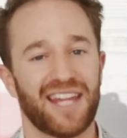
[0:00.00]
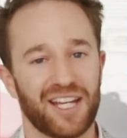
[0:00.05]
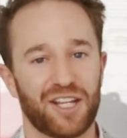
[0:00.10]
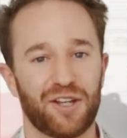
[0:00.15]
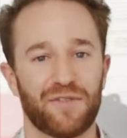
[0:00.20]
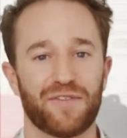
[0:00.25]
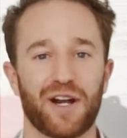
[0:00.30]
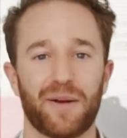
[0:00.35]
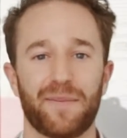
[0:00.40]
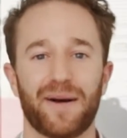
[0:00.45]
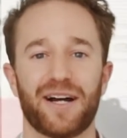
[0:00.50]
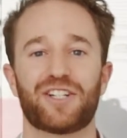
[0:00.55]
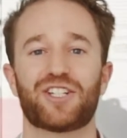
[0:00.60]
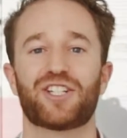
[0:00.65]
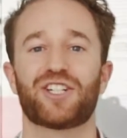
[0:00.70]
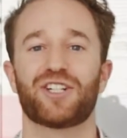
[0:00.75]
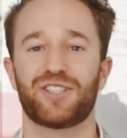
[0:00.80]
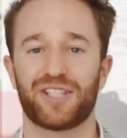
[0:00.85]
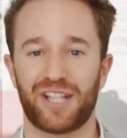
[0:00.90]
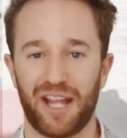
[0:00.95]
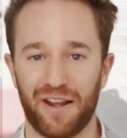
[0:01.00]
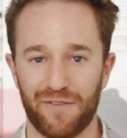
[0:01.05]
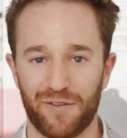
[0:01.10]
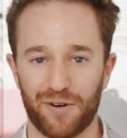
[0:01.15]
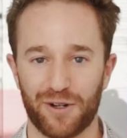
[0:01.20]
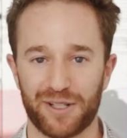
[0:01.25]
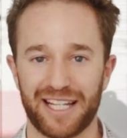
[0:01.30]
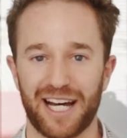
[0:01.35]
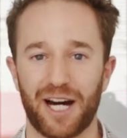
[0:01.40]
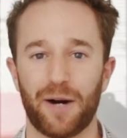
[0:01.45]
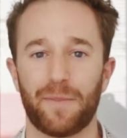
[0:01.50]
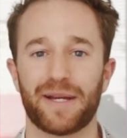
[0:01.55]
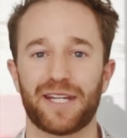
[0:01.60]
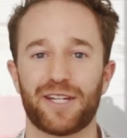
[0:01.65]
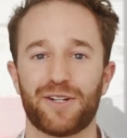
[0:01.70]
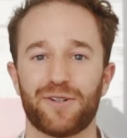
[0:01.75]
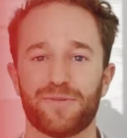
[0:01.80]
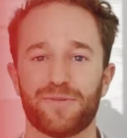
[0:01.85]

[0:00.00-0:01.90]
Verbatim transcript: Thank you very much. Looking forward to helping